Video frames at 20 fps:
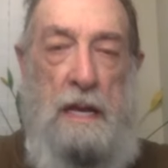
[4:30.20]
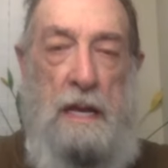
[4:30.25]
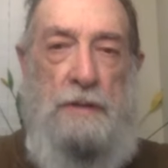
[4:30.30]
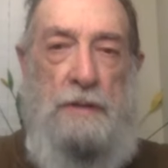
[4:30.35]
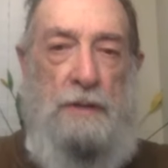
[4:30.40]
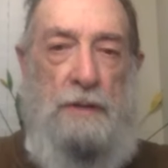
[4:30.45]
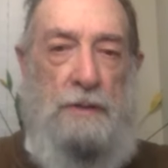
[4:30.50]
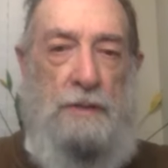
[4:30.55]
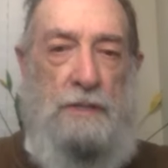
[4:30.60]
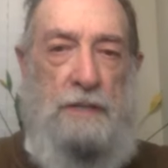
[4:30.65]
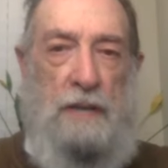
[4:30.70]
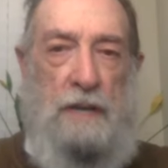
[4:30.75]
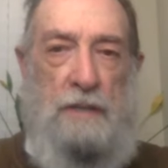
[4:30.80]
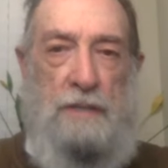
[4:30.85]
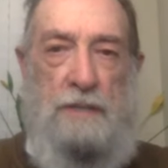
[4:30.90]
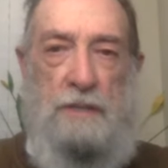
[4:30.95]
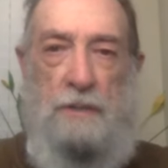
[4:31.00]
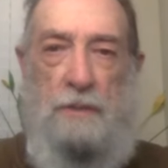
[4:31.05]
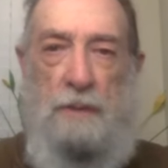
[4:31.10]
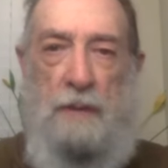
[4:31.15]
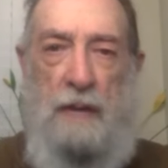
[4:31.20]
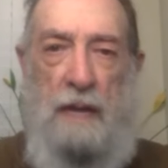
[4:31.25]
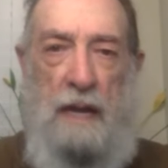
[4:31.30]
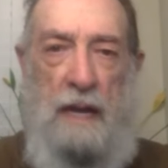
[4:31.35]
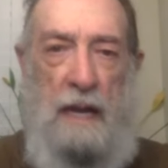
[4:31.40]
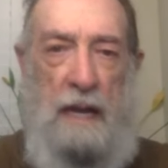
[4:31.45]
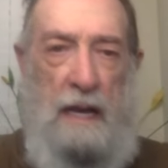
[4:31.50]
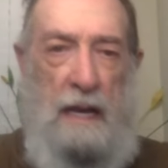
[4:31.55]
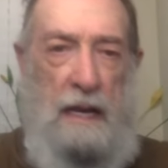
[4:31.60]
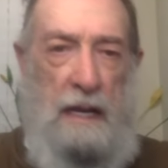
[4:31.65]
So share
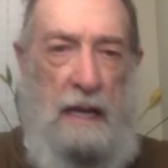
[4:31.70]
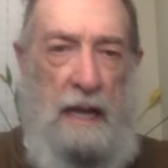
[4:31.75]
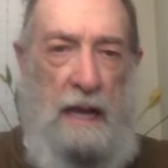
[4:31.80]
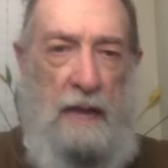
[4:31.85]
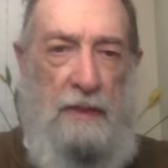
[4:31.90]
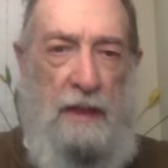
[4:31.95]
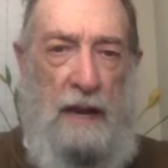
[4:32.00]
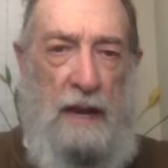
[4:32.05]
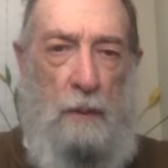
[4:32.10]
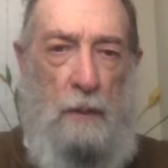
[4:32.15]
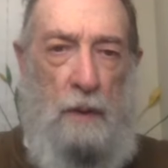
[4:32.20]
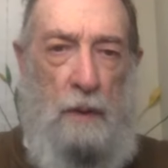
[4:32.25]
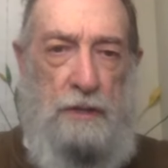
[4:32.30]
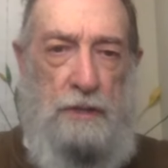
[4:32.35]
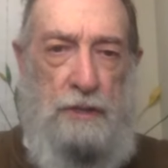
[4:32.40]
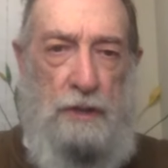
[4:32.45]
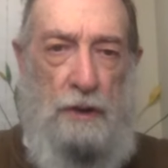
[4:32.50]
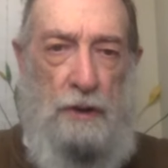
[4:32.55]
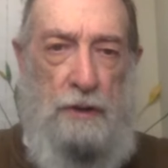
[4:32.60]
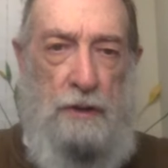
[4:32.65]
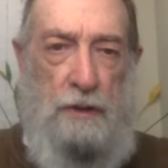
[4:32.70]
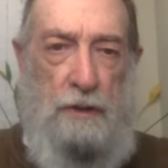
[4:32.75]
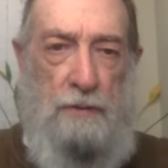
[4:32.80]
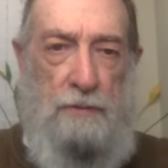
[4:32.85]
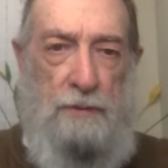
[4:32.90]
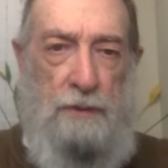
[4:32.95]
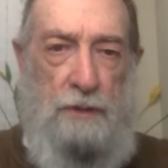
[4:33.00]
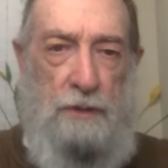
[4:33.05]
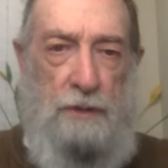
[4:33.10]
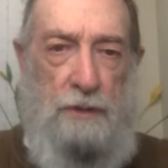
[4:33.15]
screen. And then I want to show you
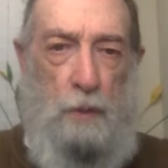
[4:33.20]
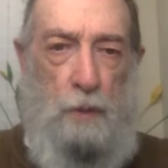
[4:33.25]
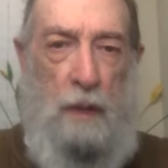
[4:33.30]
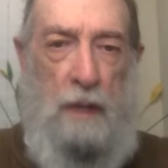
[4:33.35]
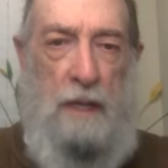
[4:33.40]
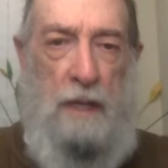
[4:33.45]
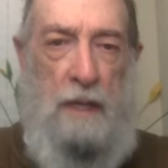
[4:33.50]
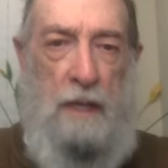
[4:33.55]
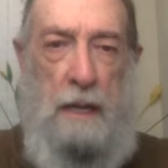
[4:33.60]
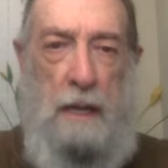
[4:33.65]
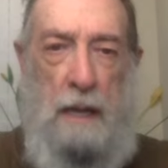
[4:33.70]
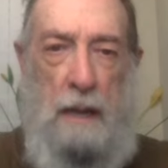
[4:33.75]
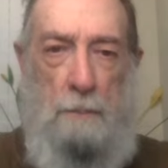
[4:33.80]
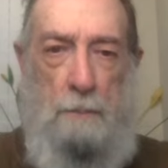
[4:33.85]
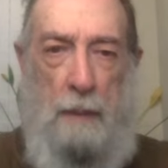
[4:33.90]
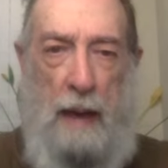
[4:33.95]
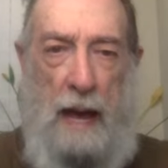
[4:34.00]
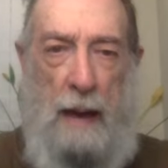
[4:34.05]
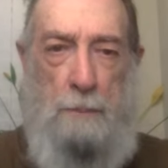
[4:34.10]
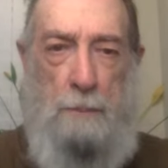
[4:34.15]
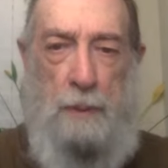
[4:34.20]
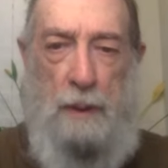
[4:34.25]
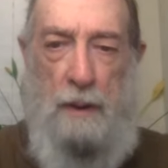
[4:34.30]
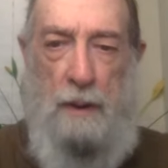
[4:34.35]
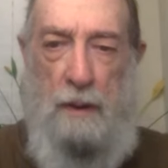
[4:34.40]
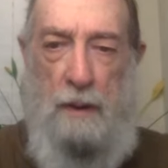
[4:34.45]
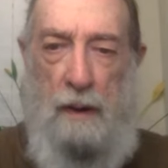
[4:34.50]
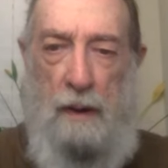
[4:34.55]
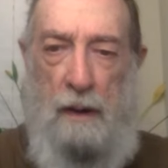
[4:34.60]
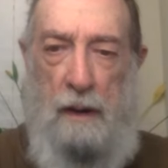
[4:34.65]
first Windy map.
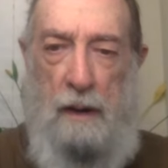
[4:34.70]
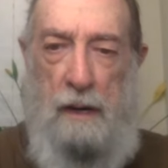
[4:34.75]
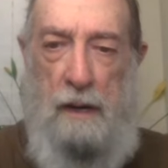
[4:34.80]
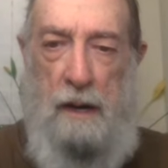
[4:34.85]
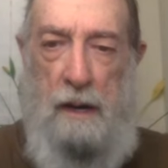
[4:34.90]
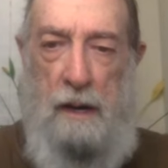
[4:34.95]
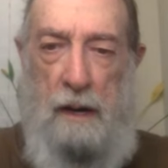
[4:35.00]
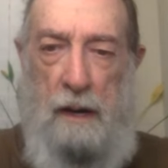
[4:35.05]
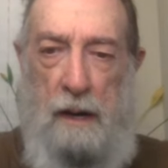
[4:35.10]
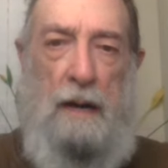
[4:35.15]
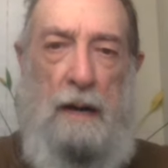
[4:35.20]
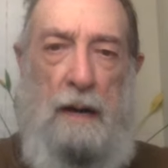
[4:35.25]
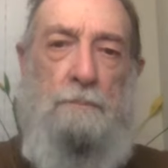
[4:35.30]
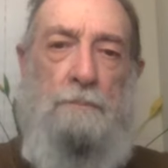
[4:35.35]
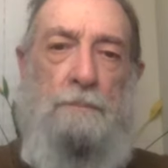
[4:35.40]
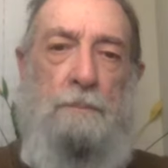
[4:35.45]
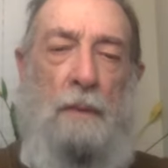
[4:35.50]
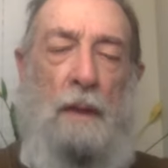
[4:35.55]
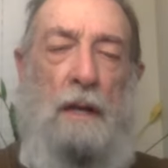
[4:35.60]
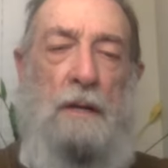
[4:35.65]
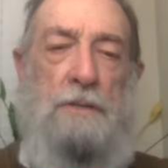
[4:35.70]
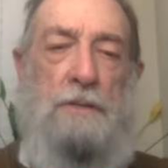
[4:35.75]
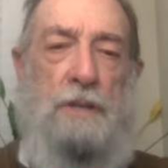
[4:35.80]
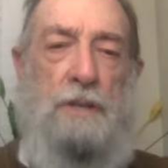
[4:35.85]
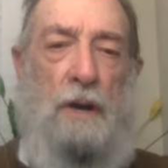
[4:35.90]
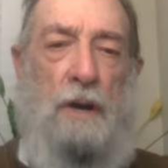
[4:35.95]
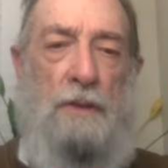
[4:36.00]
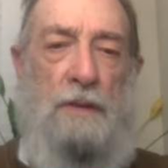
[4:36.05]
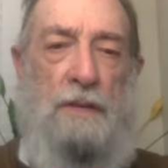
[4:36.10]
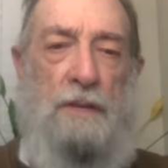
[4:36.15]
Um,
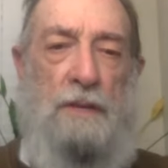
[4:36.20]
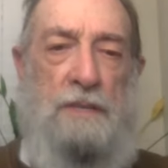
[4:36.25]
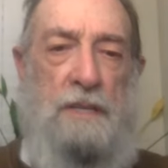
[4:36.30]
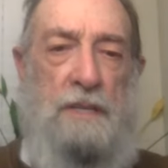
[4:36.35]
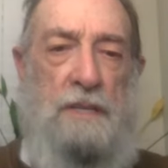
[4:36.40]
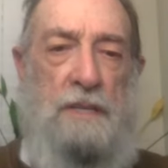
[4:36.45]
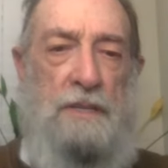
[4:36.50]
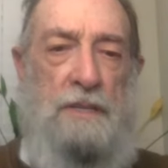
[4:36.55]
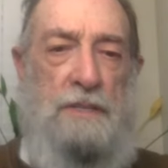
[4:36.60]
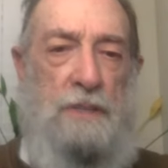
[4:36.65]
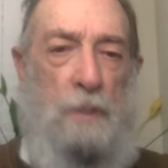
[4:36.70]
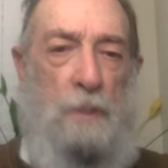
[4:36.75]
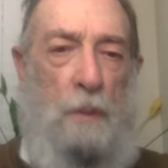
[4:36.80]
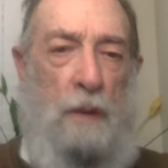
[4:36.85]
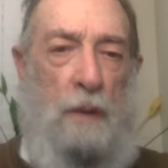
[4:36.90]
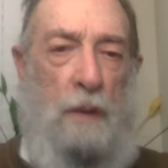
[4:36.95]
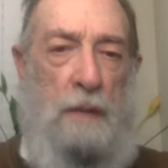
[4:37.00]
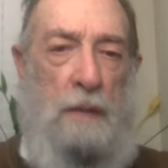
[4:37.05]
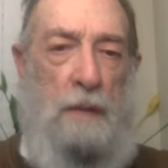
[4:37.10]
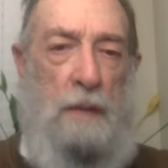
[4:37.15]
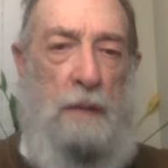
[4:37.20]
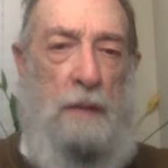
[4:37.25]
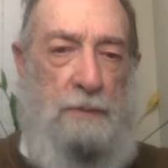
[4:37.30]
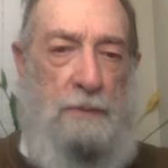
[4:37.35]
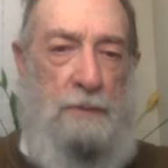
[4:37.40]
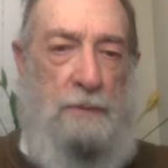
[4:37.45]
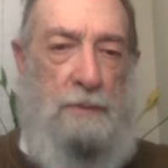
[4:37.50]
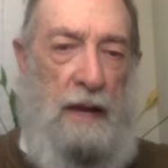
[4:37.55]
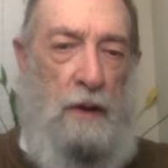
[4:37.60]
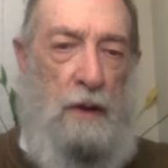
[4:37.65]
So this is the Windy map.
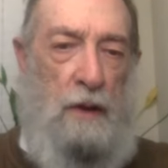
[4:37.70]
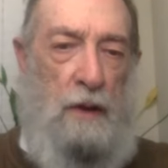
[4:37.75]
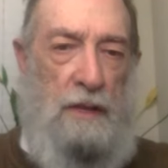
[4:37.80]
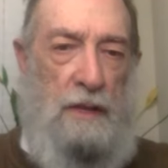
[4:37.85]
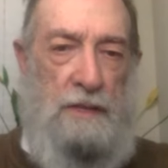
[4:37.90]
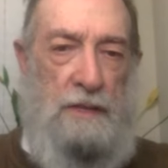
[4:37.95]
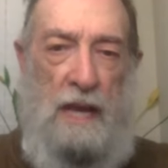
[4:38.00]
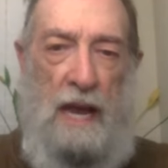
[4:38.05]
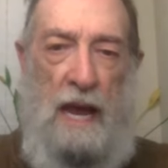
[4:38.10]
I go to this